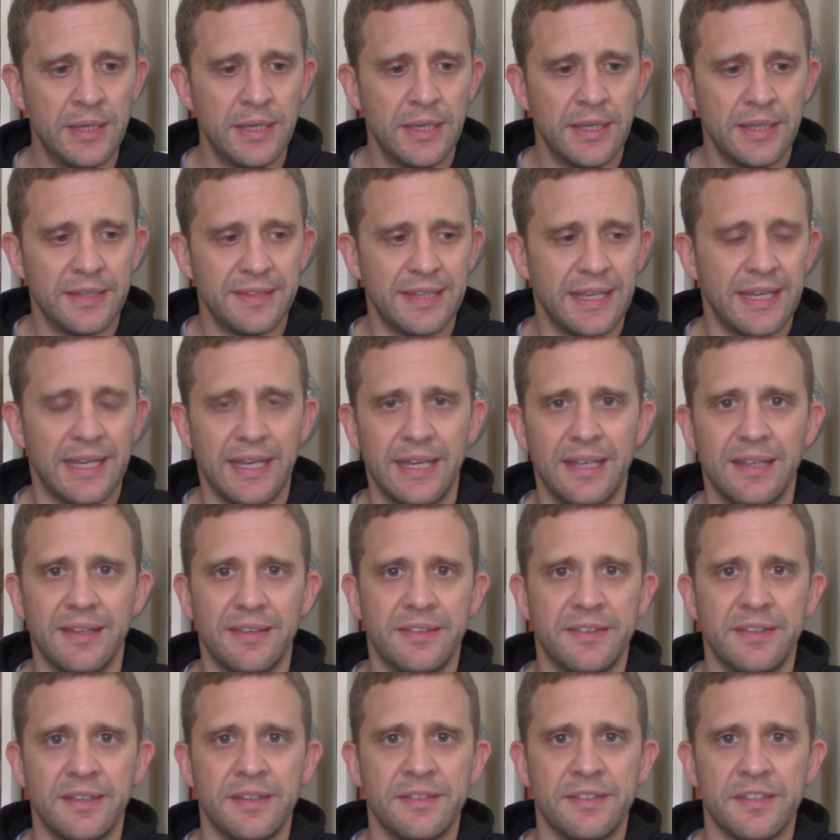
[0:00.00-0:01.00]

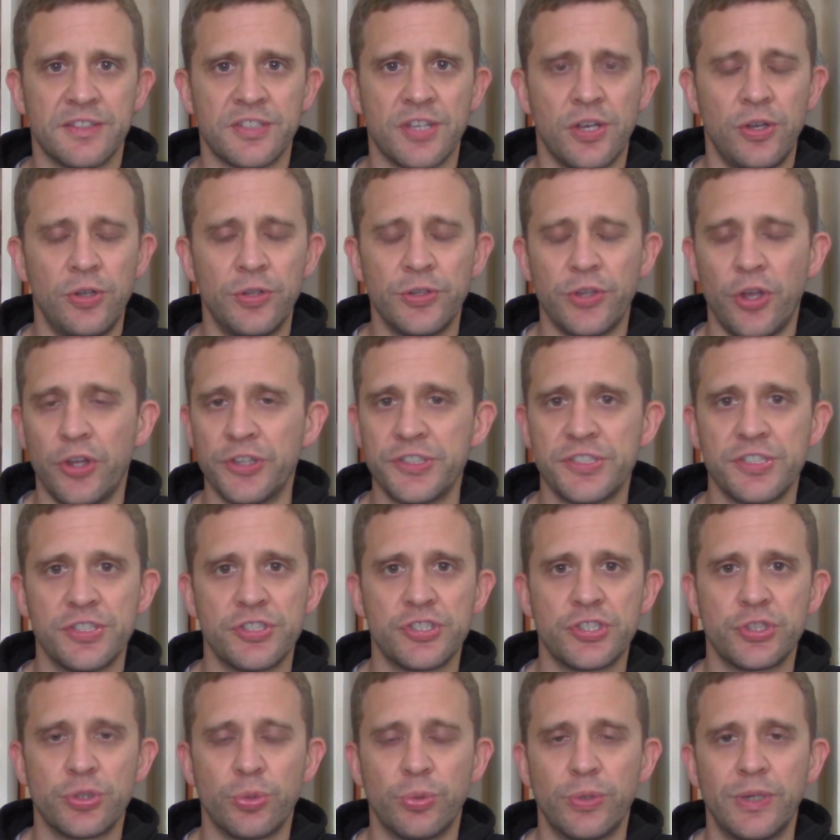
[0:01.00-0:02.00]
This whole
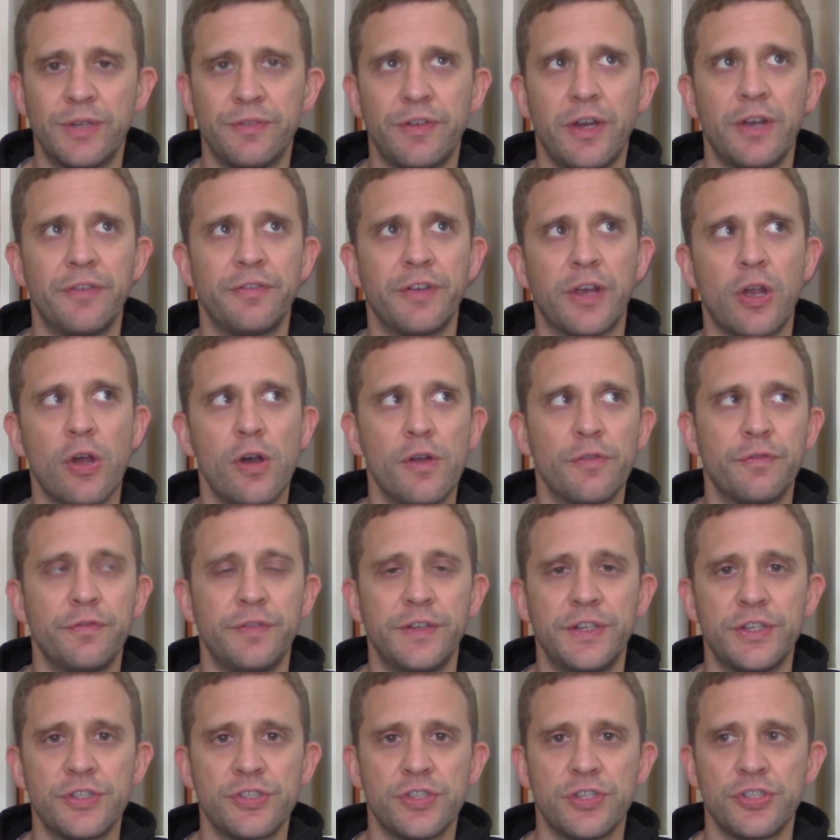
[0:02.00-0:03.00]
nonsense story of, oh, if I can't
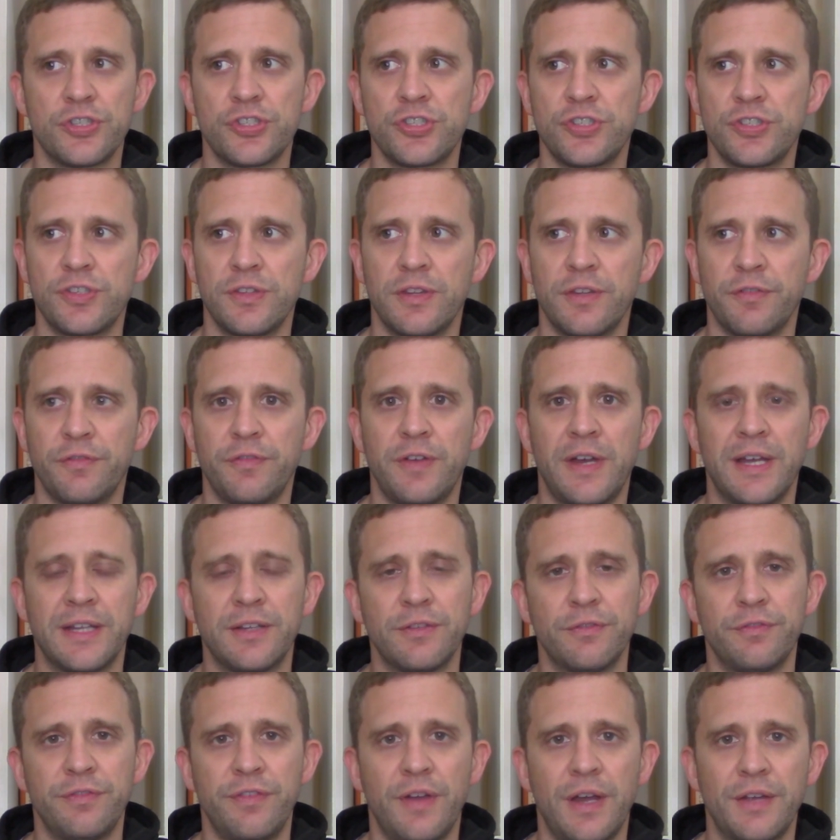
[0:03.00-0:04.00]
finish the fight
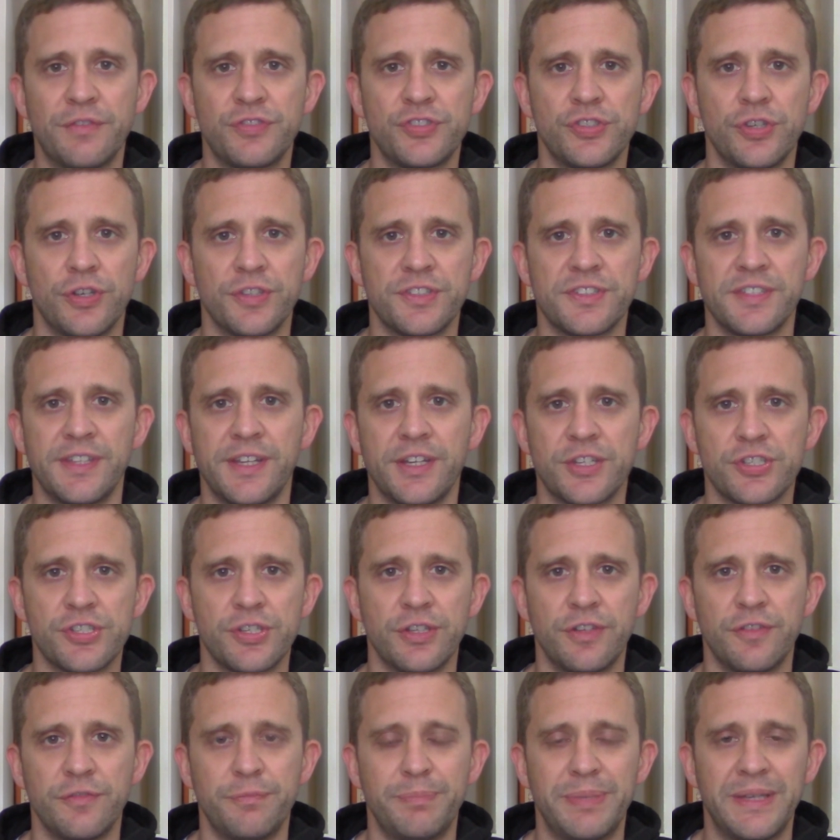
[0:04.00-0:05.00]
in 5 shots and I
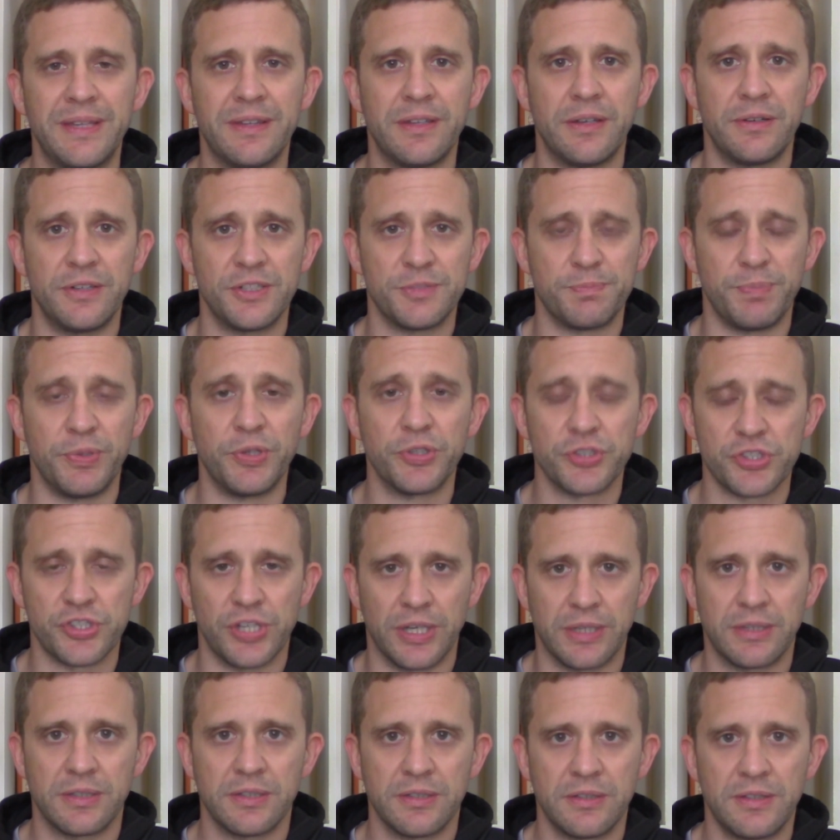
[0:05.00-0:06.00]
shouldn't have been there is
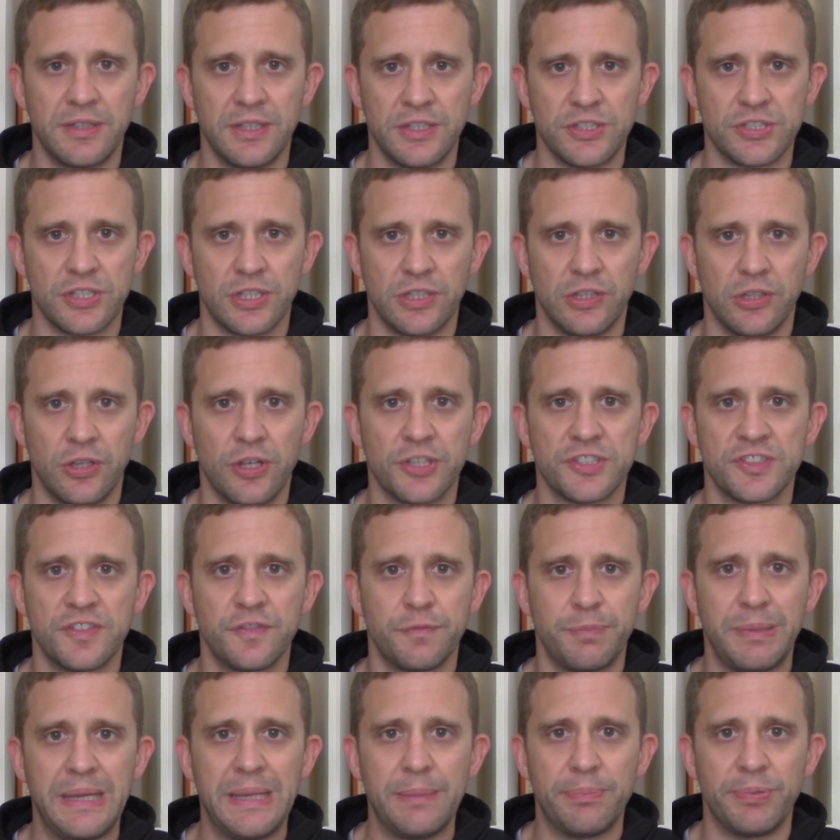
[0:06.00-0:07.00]
bullshit. There's lots
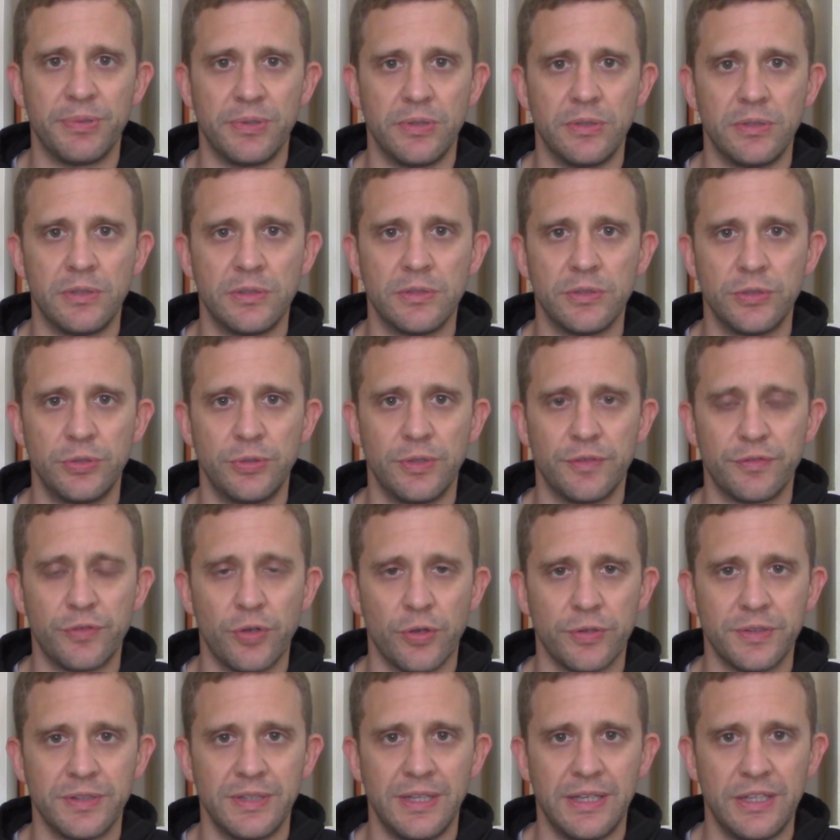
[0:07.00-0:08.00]
of people who have
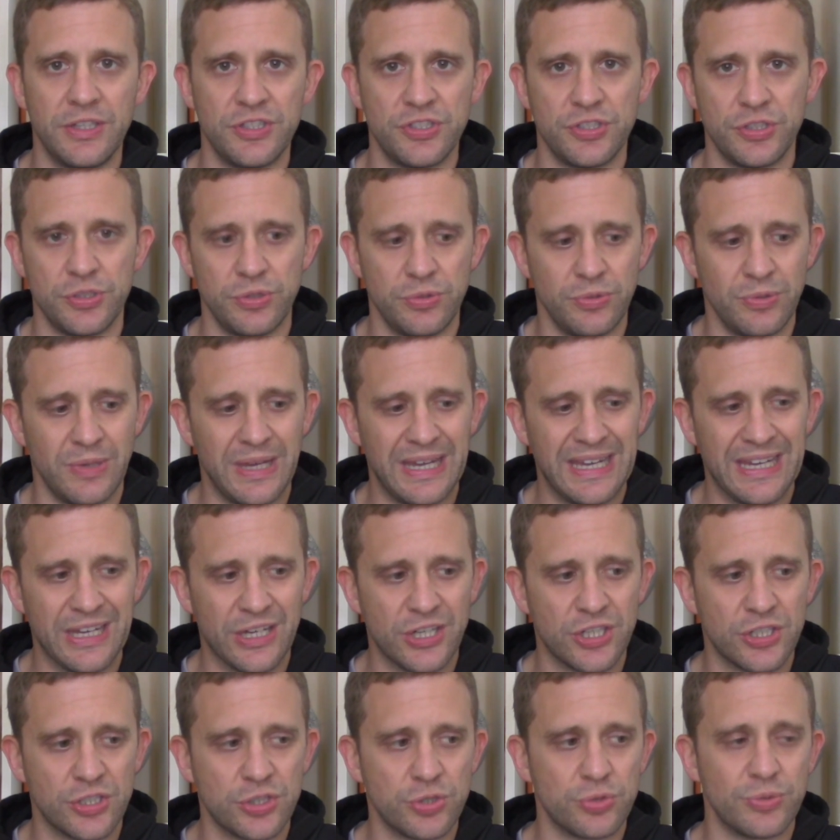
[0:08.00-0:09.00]
gotten into
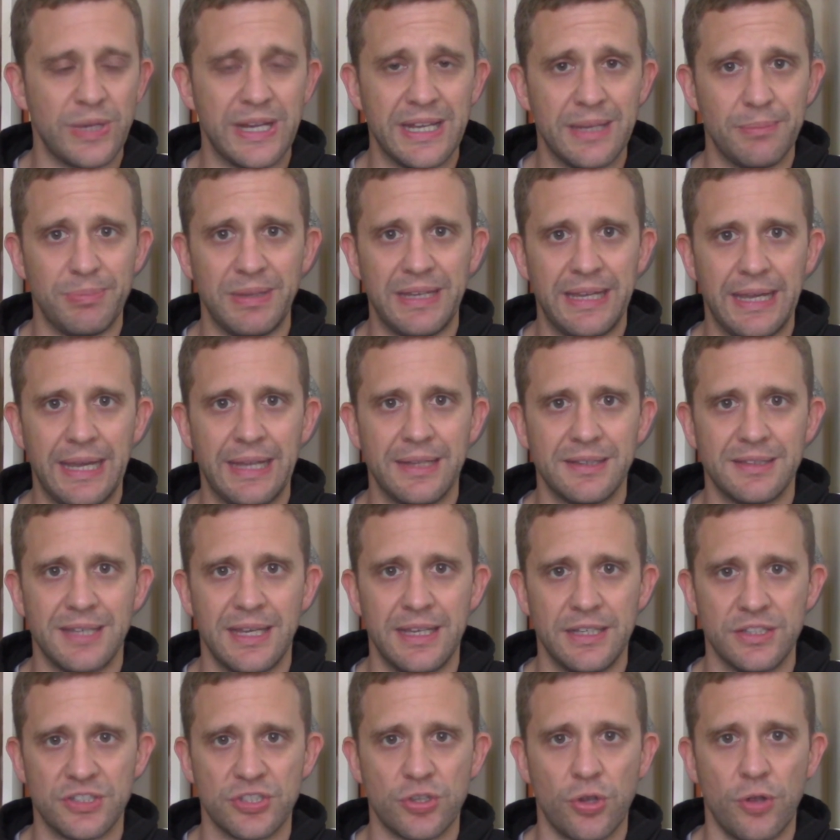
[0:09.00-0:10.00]
incredibly
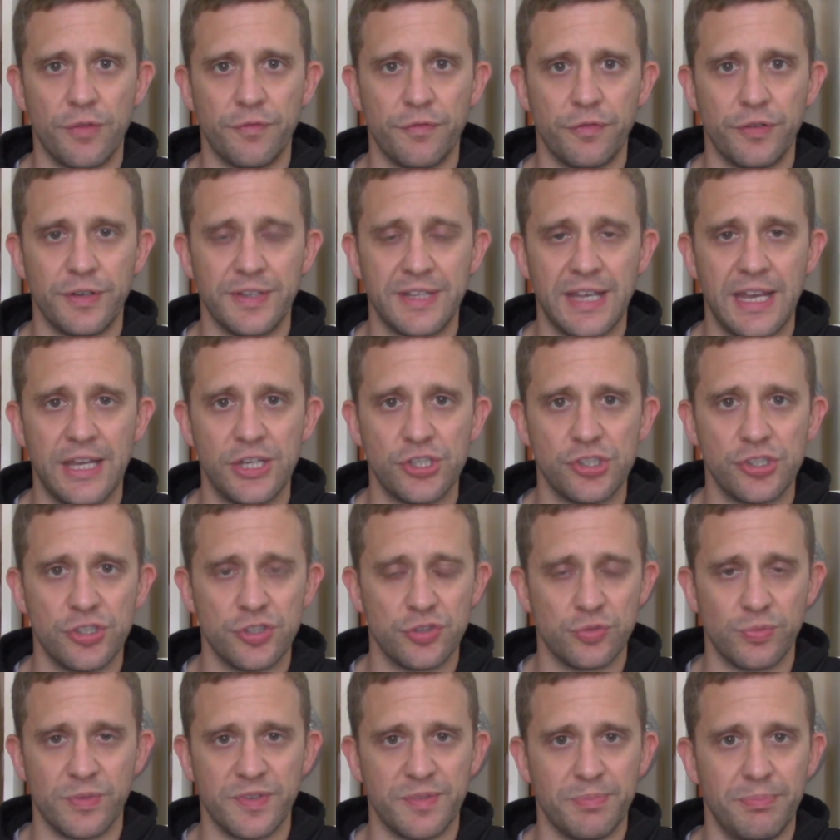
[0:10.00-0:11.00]
intense
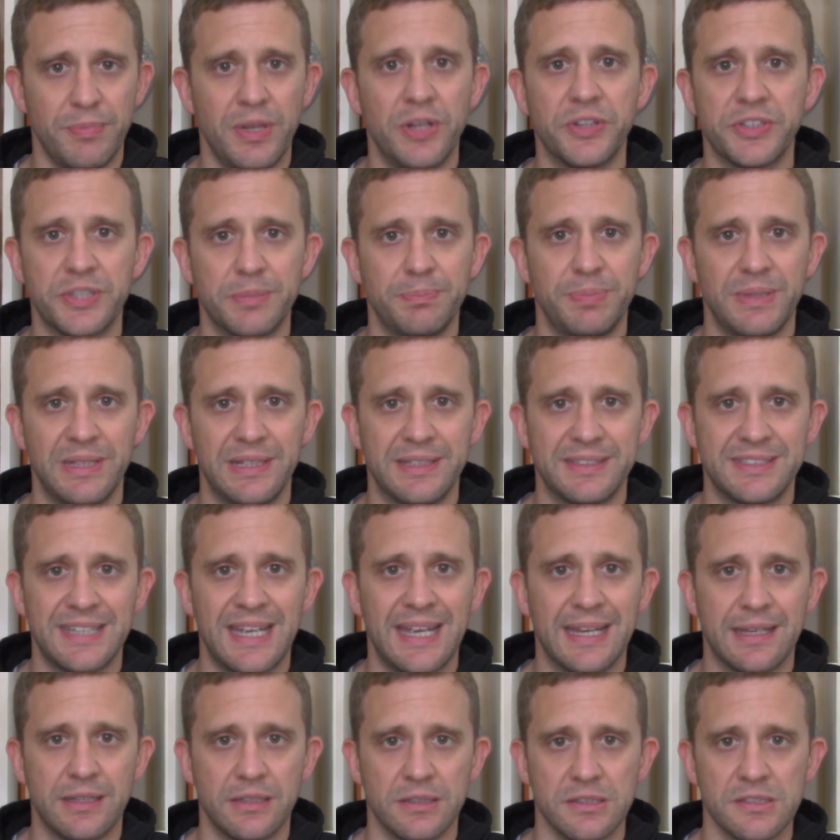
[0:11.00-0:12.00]
confrontations with multiple
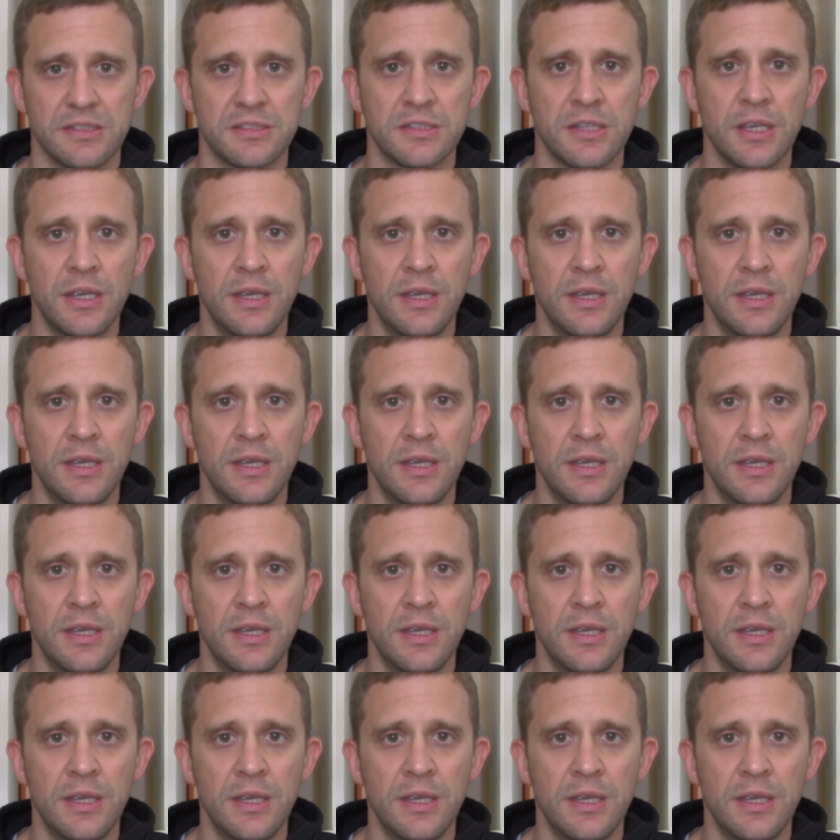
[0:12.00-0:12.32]
attackers.